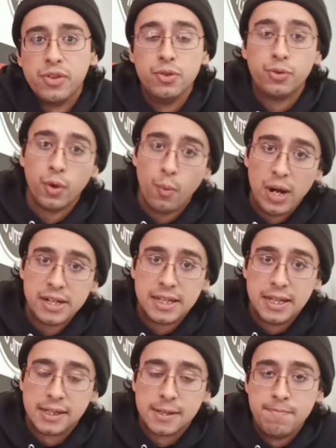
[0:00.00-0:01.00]
you throw 1
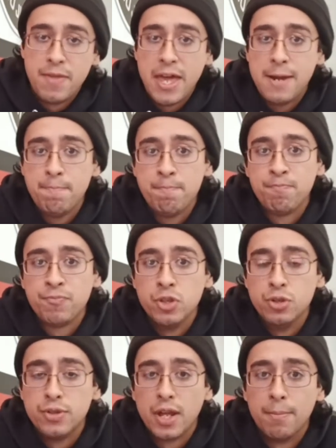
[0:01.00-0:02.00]
kick, then you
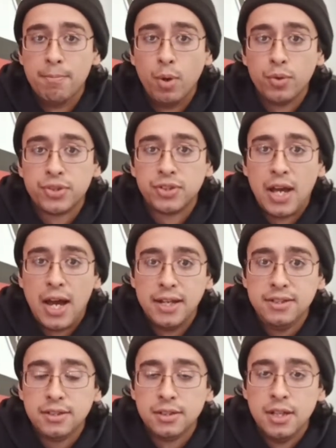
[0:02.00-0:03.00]
do that on both
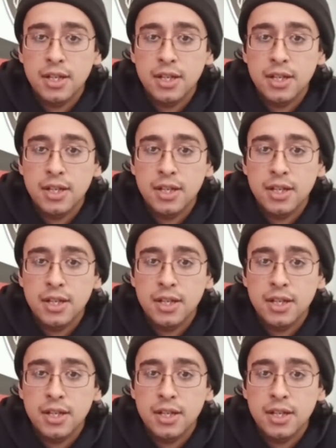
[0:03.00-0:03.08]
sides,